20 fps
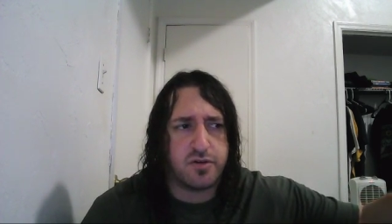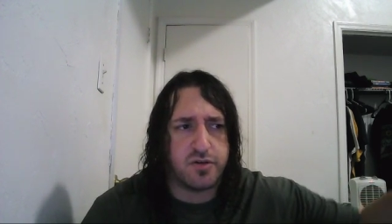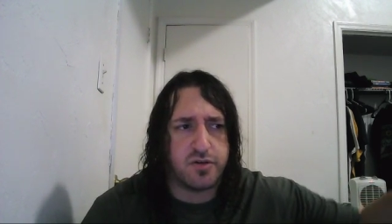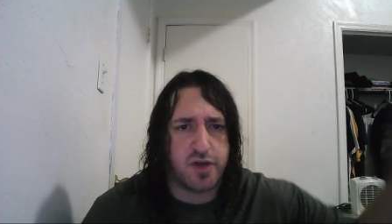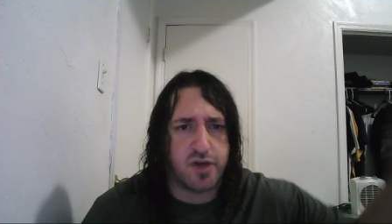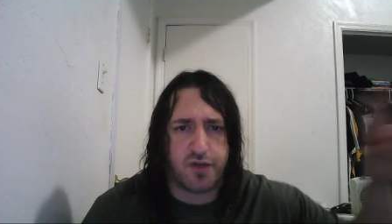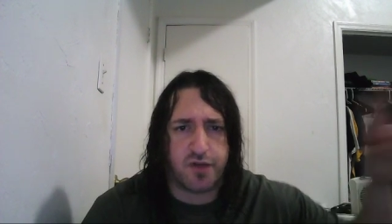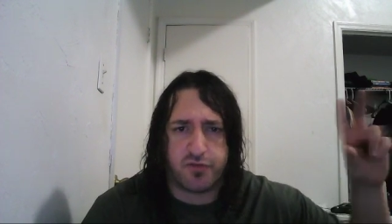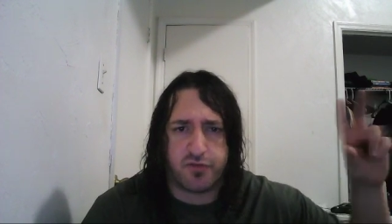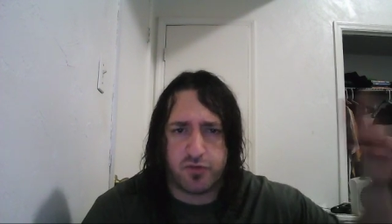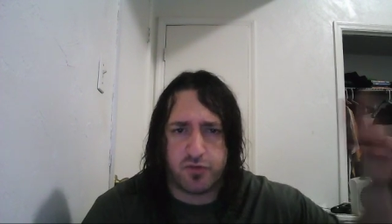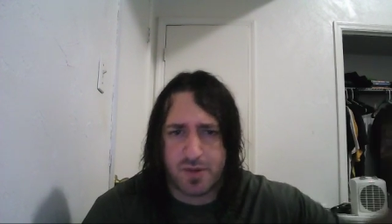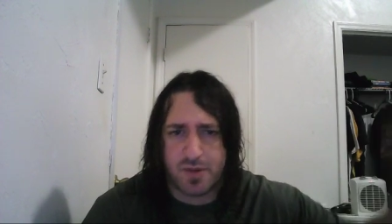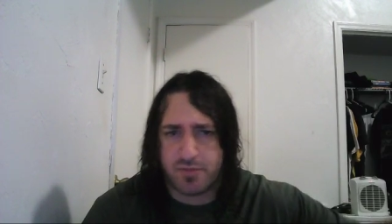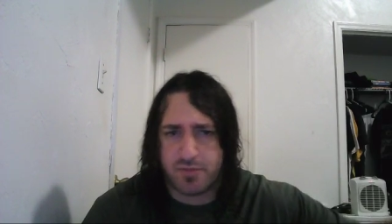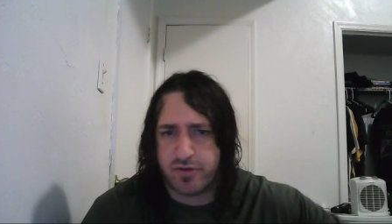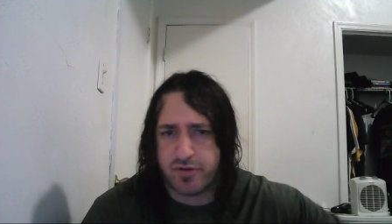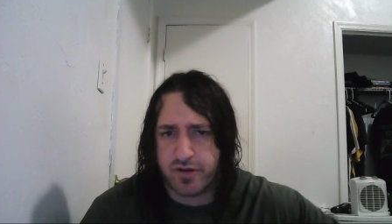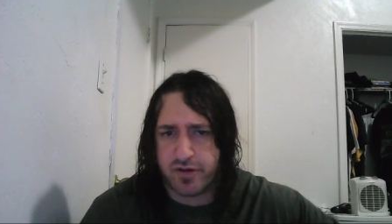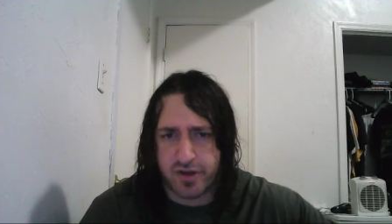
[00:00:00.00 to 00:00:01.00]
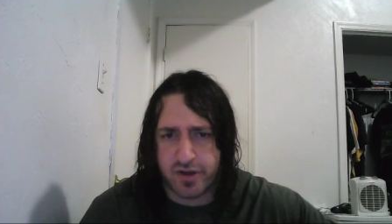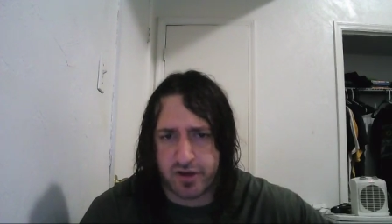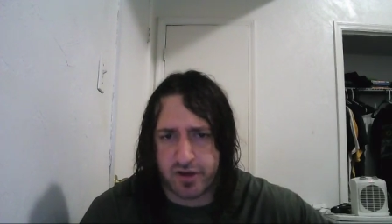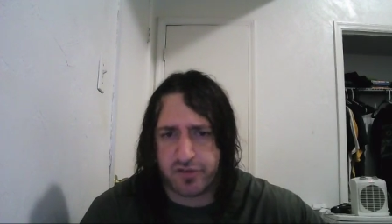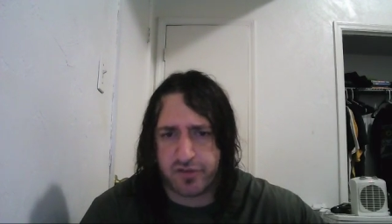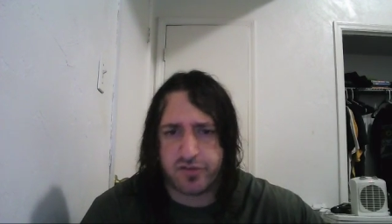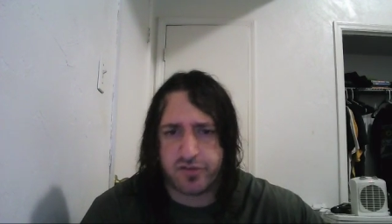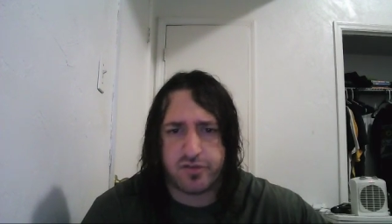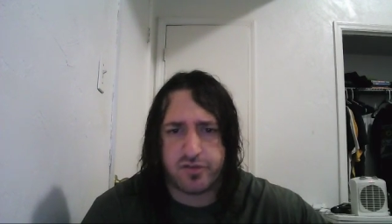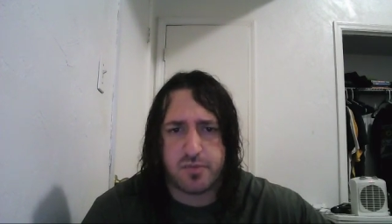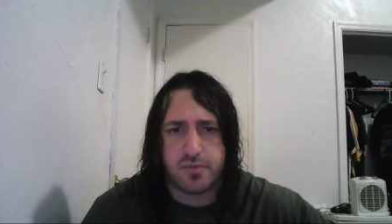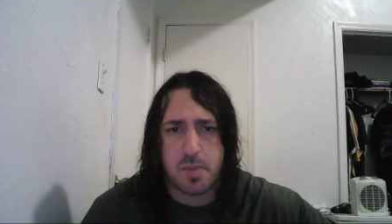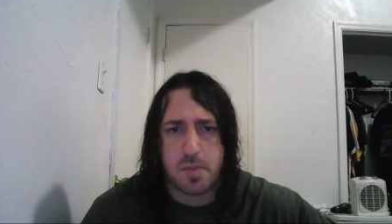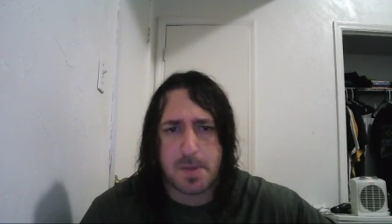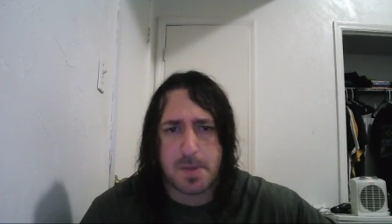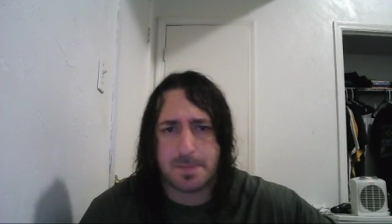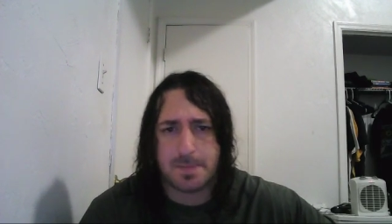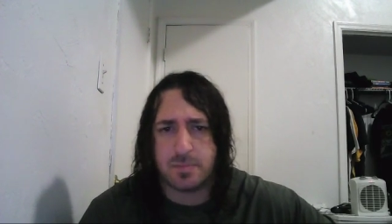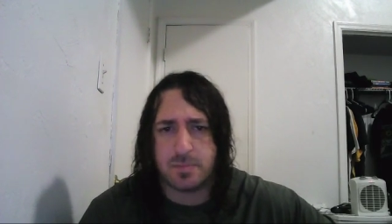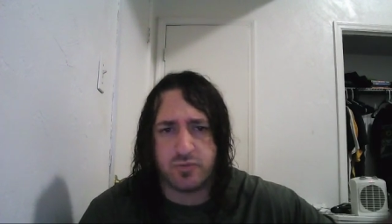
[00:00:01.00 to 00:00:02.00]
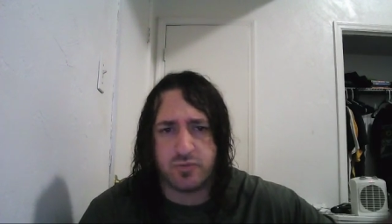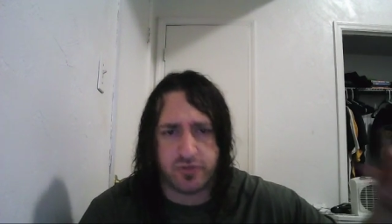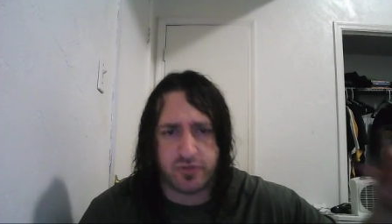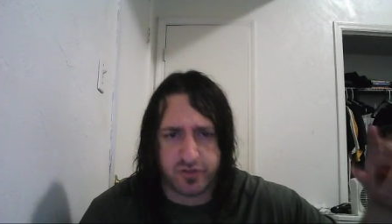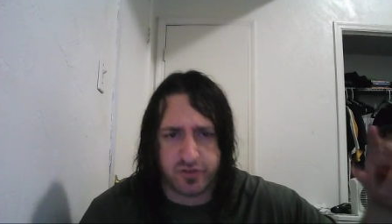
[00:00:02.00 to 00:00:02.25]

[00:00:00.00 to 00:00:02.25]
you have to remember it, yes, which is